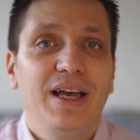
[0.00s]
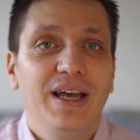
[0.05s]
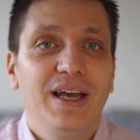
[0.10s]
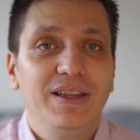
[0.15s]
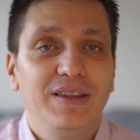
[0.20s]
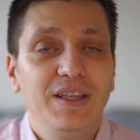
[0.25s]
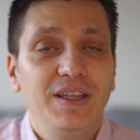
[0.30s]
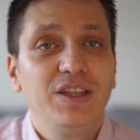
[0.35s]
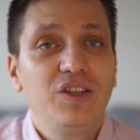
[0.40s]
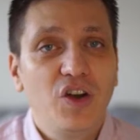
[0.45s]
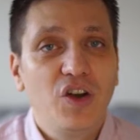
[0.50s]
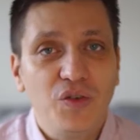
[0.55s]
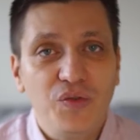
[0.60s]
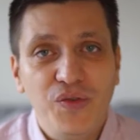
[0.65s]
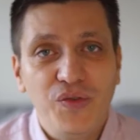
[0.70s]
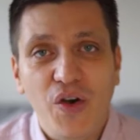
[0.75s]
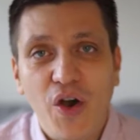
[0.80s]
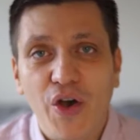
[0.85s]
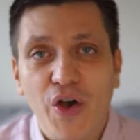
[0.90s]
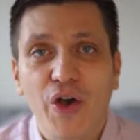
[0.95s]
and did
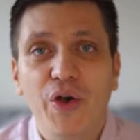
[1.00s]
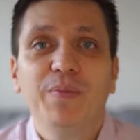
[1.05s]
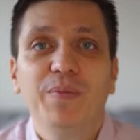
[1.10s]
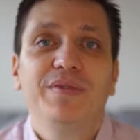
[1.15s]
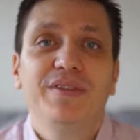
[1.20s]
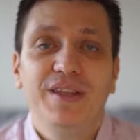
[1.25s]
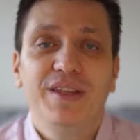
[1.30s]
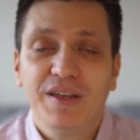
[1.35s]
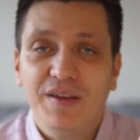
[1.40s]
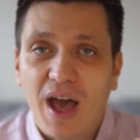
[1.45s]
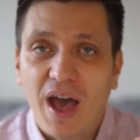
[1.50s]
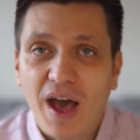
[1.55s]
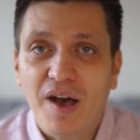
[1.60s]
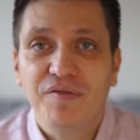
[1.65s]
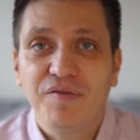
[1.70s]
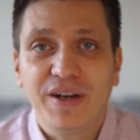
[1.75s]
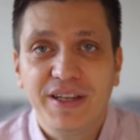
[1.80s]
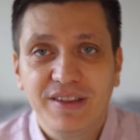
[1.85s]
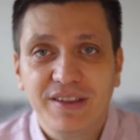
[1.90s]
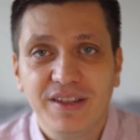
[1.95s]
confirm they
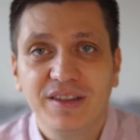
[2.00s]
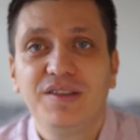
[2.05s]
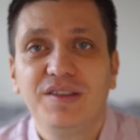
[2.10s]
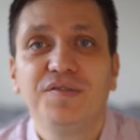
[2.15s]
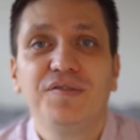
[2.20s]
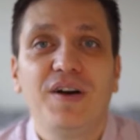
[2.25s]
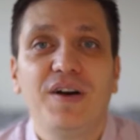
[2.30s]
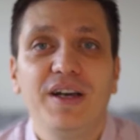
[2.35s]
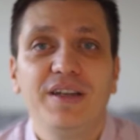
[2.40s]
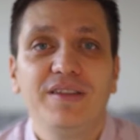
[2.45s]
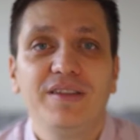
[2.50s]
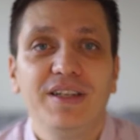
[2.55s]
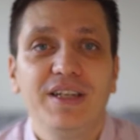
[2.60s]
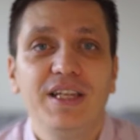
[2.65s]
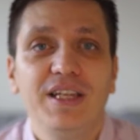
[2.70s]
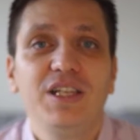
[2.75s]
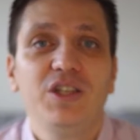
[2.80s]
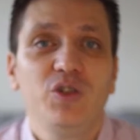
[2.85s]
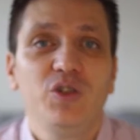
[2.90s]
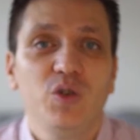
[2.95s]
have identified an
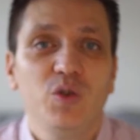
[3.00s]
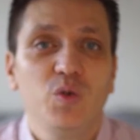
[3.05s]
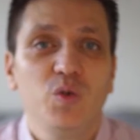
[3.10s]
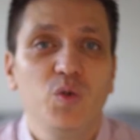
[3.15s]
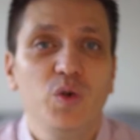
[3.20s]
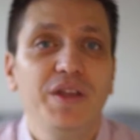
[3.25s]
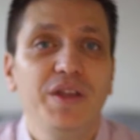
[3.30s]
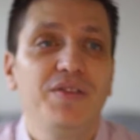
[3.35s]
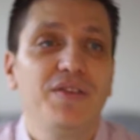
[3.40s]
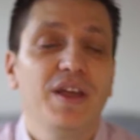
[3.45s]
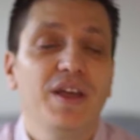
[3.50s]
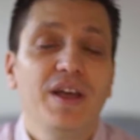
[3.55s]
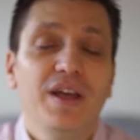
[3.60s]
issue with